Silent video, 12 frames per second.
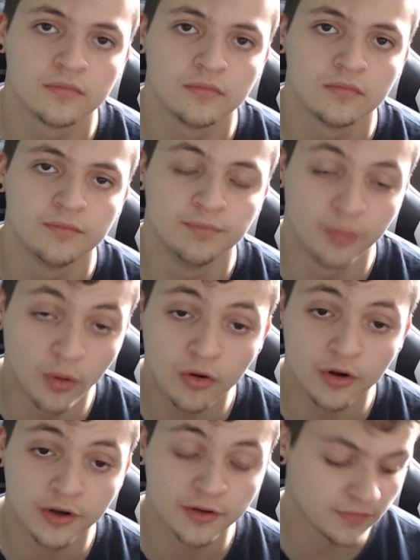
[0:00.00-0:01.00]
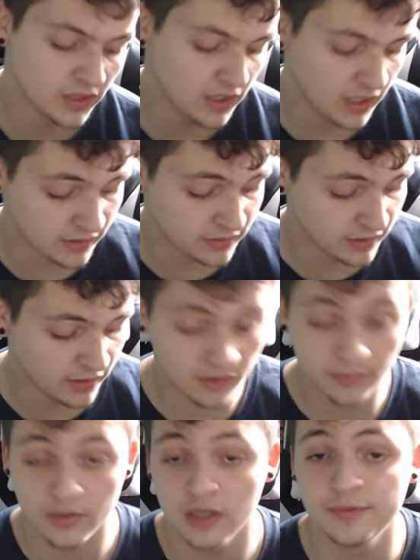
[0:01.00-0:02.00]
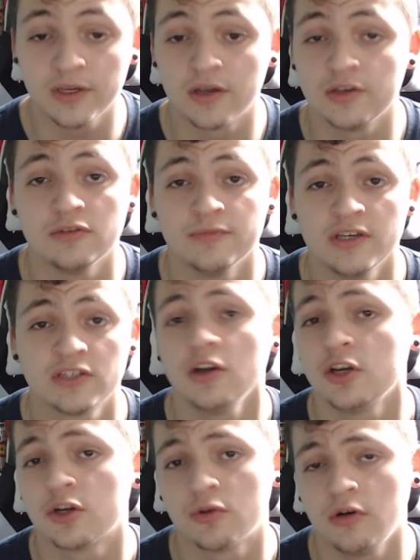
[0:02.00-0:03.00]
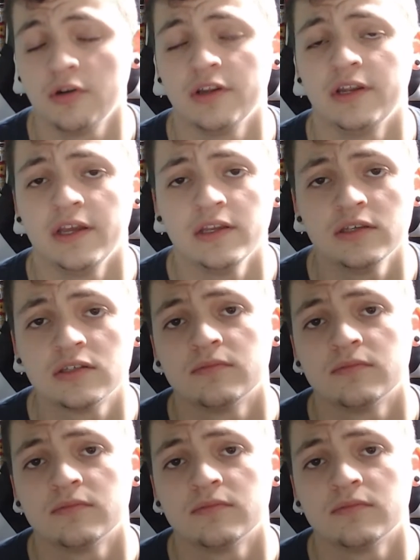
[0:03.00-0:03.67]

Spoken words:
bored at the end of the month because you missed all your quota days,